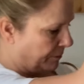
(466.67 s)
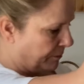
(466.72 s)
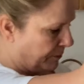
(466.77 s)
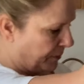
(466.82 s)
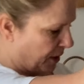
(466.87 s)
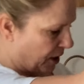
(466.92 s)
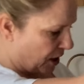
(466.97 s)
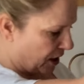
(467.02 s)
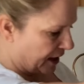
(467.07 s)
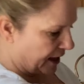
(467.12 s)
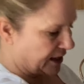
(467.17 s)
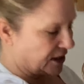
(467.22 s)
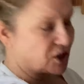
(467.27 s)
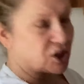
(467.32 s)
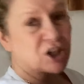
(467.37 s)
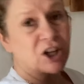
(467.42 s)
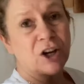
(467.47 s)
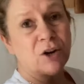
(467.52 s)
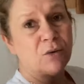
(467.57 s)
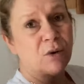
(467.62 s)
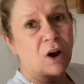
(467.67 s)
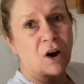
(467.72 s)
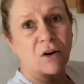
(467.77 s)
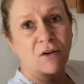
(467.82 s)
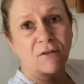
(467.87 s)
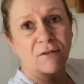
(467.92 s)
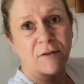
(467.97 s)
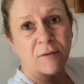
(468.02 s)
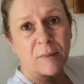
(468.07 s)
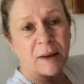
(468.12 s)
but it's too
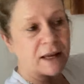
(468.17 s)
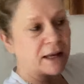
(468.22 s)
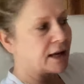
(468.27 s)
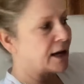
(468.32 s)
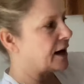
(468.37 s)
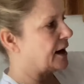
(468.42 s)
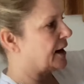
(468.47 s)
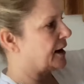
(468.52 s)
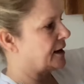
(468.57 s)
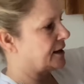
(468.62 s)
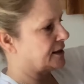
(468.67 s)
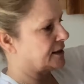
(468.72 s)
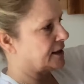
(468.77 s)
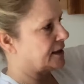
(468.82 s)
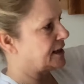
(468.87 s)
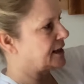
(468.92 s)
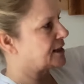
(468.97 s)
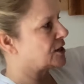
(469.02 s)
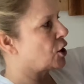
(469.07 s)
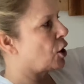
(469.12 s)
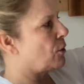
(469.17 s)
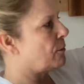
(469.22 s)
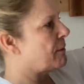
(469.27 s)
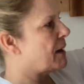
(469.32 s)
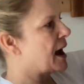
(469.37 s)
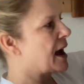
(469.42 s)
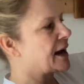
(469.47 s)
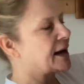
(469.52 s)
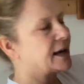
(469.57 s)
long for me, guys, and it's not my